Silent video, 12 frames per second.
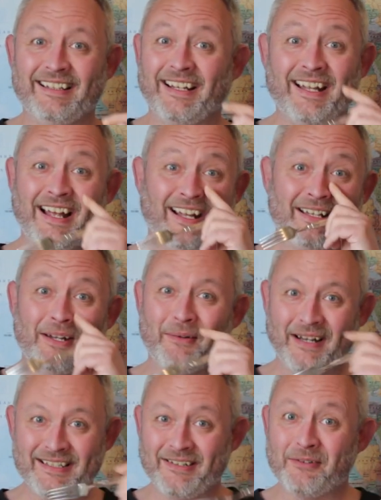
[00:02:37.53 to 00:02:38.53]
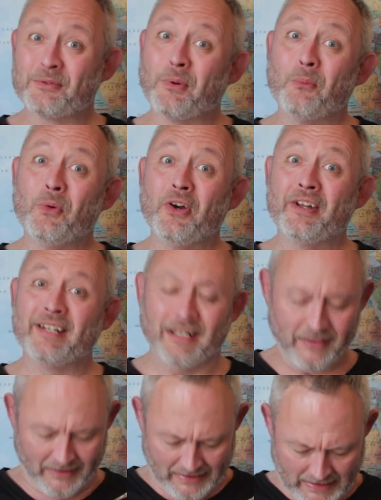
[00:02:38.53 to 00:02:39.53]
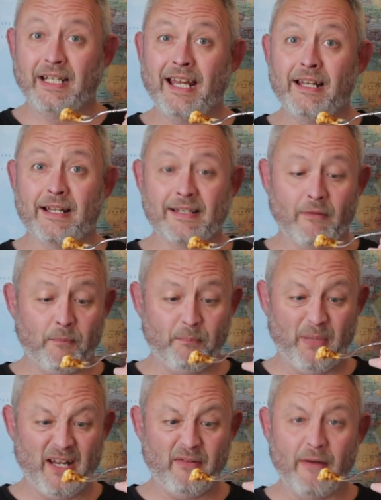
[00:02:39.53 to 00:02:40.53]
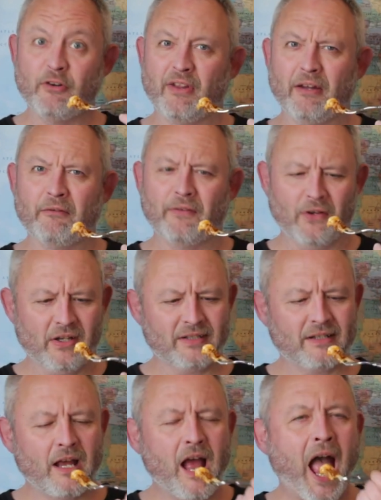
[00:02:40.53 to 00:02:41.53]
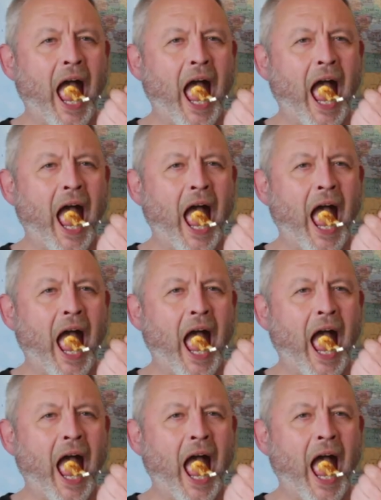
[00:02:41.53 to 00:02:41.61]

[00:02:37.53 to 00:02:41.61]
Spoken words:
I had no idea it was one word. Okay, let's have a bit of everything first.